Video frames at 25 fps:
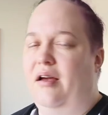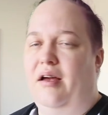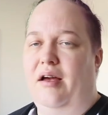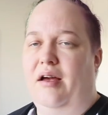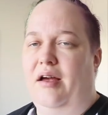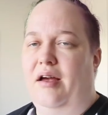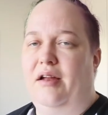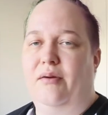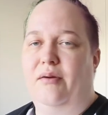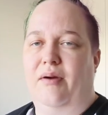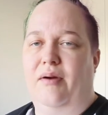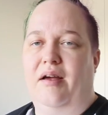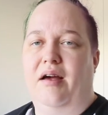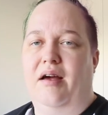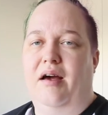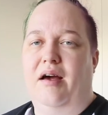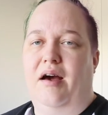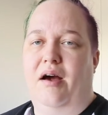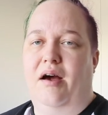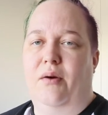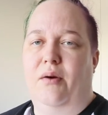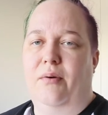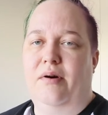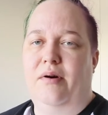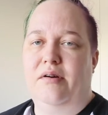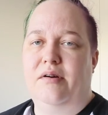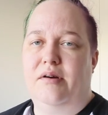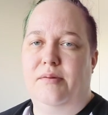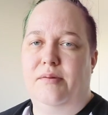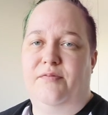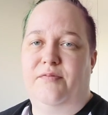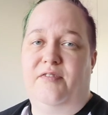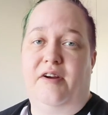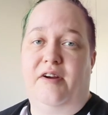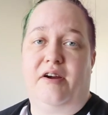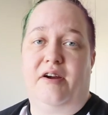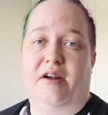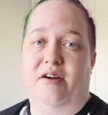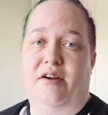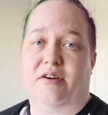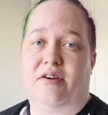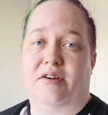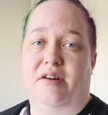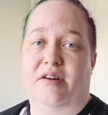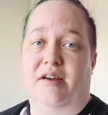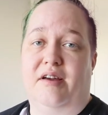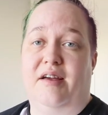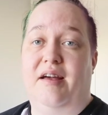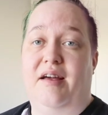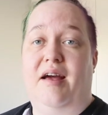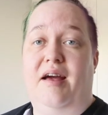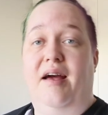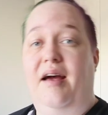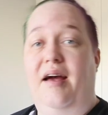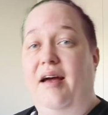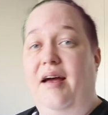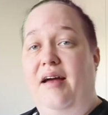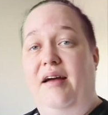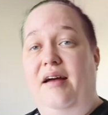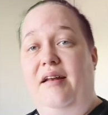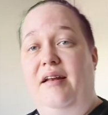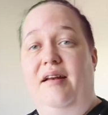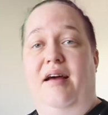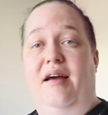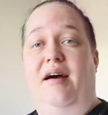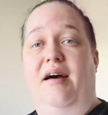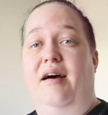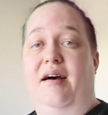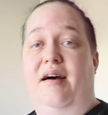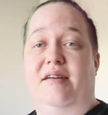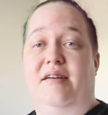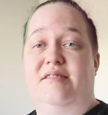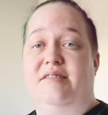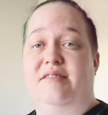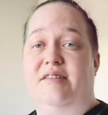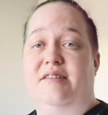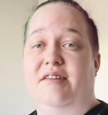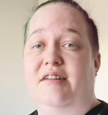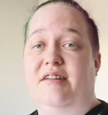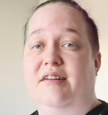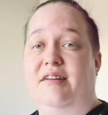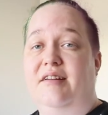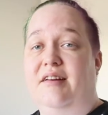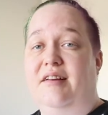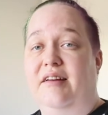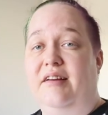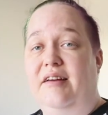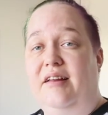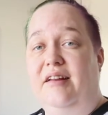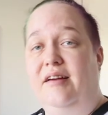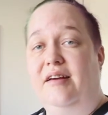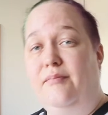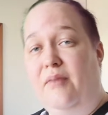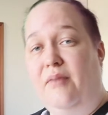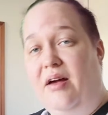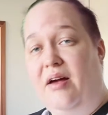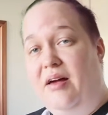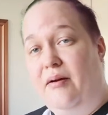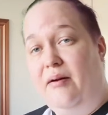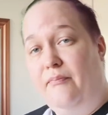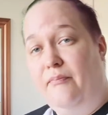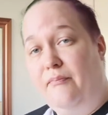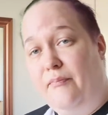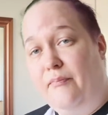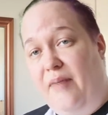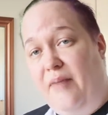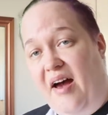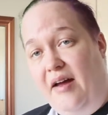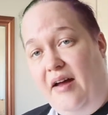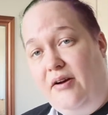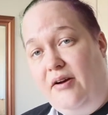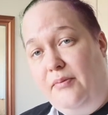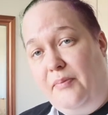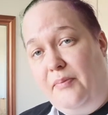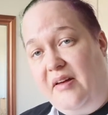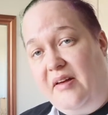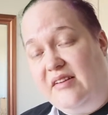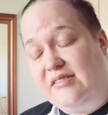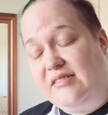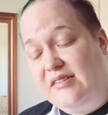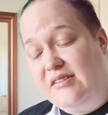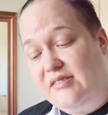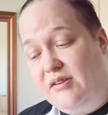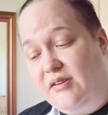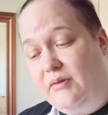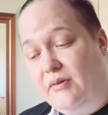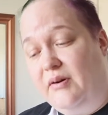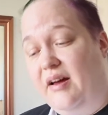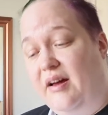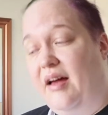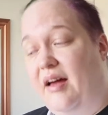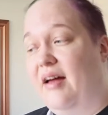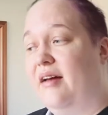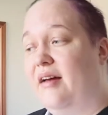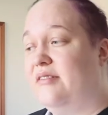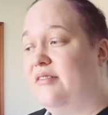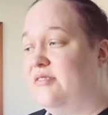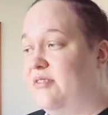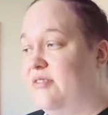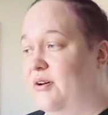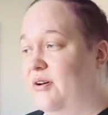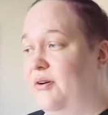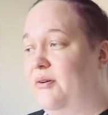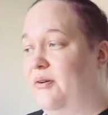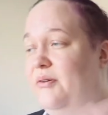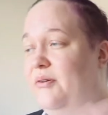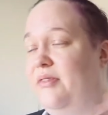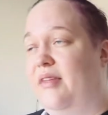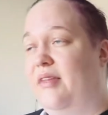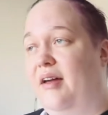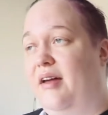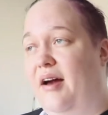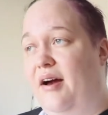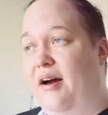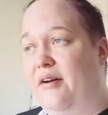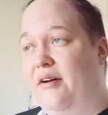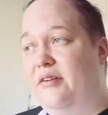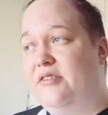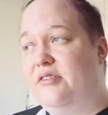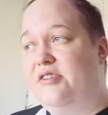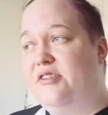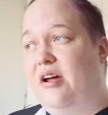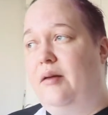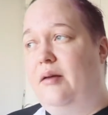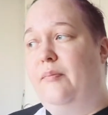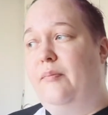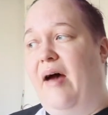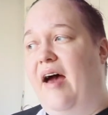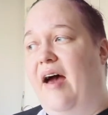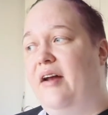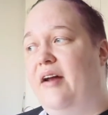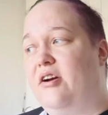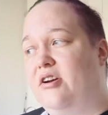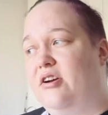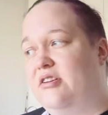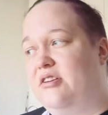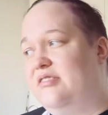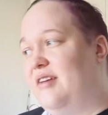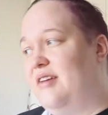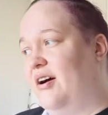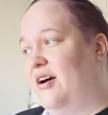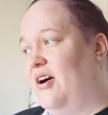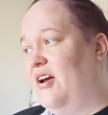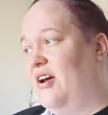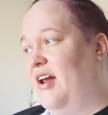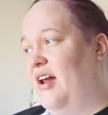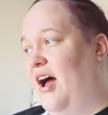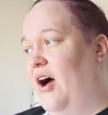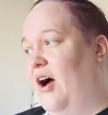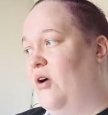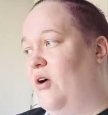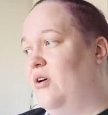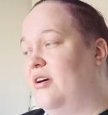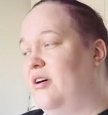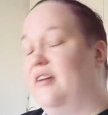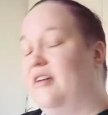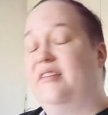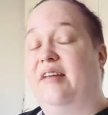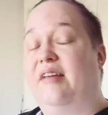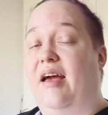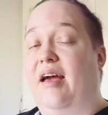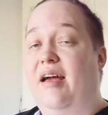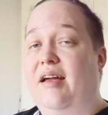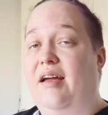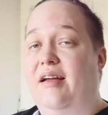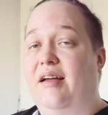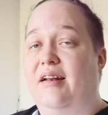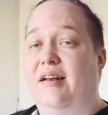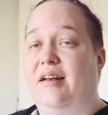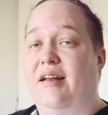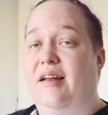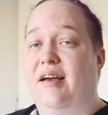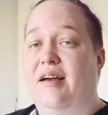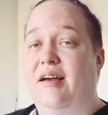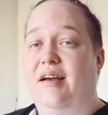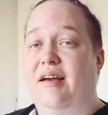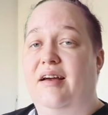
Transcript: Anyway, I woke up very early and I started cleaning my pattern pieces away. So the outer shell patterns are now contained,